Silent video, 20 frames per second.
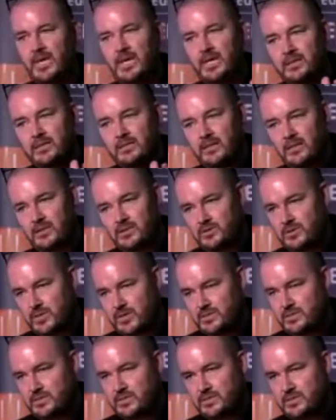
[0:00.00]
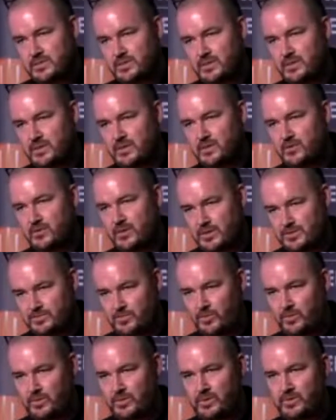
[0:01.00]
that addresses the
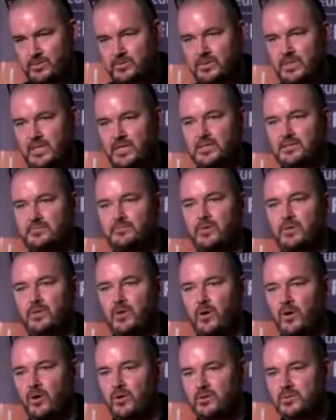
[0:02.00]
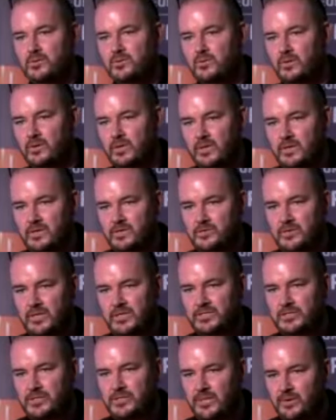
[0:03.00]
cross-border use case, but also can
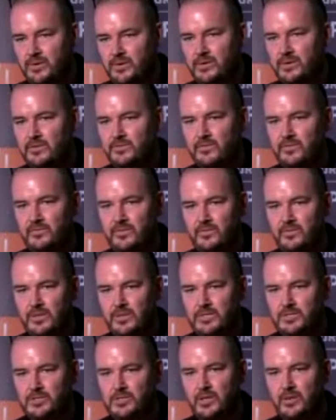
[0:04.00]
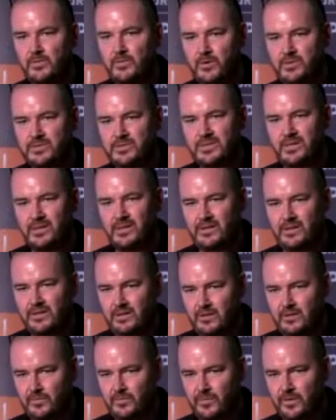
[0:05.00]
address sharing of information amongst the
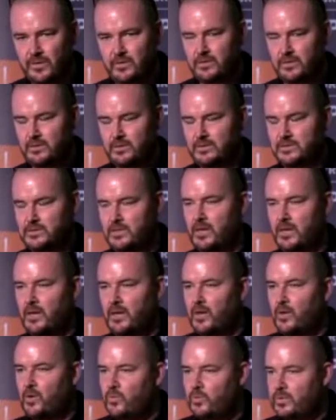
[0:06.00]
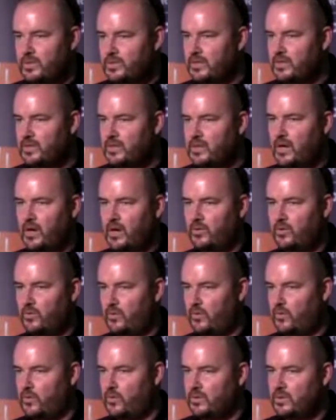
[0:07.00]
clinical verticals within our
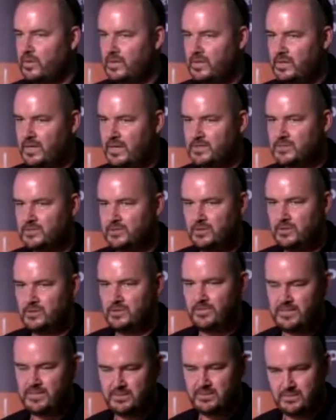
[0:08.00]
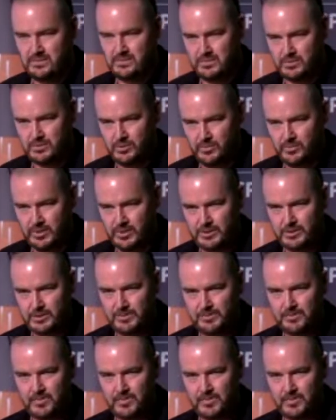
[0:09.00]
own national domestic situation.